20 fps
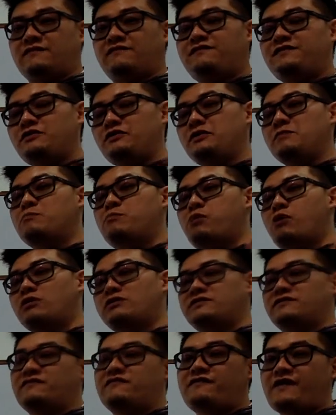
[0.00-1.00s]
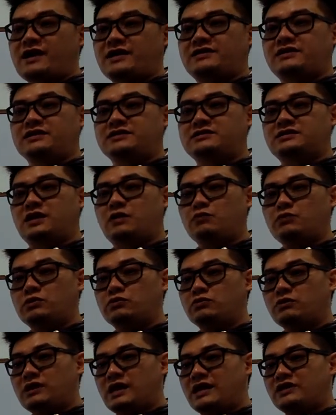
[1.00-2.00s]
a few important factors that we
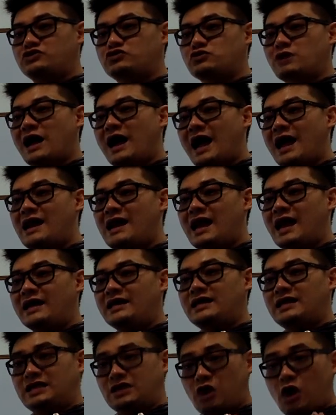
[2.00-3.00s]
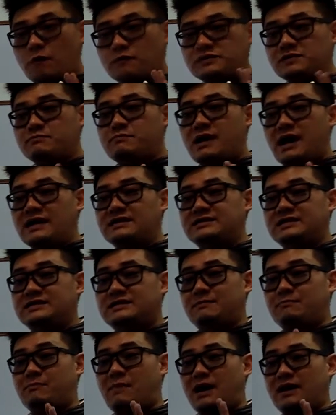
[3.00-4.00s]
would like to highlight in optimizing
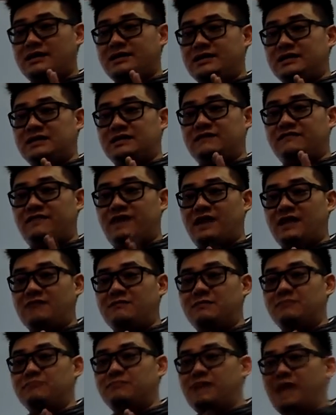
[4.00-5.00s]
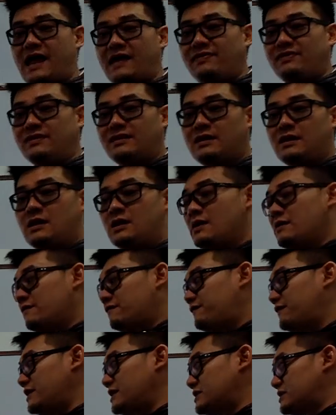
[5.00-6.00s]
the market development plan.
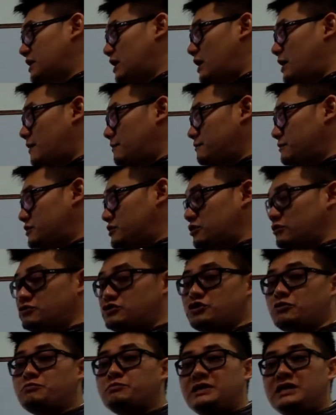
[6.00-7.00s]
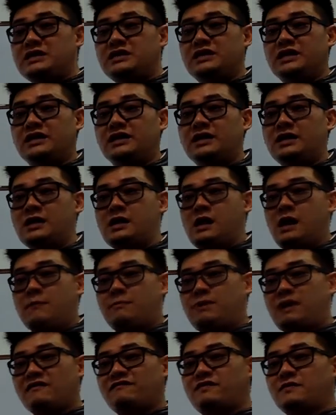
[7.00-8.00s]
First, social media
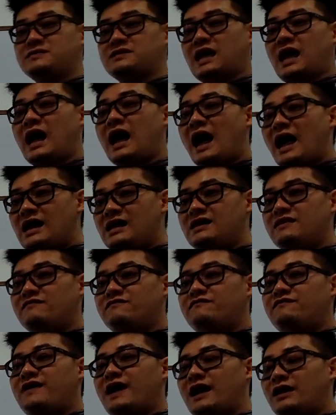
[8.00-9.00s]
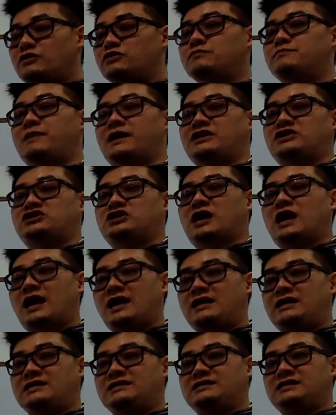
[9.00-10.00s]
platforms are highly valued by
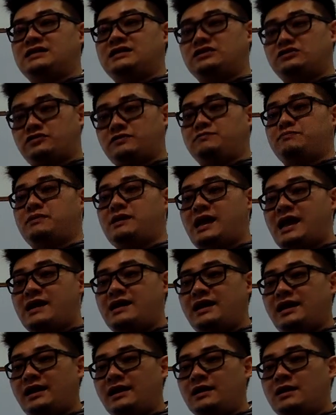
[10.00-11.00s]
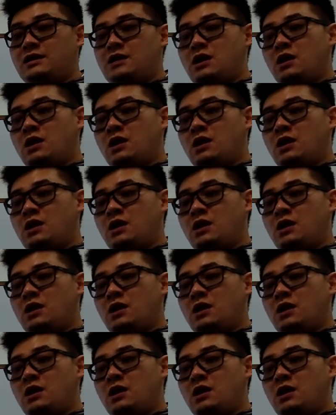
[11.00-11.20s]
Chinese in trip planning.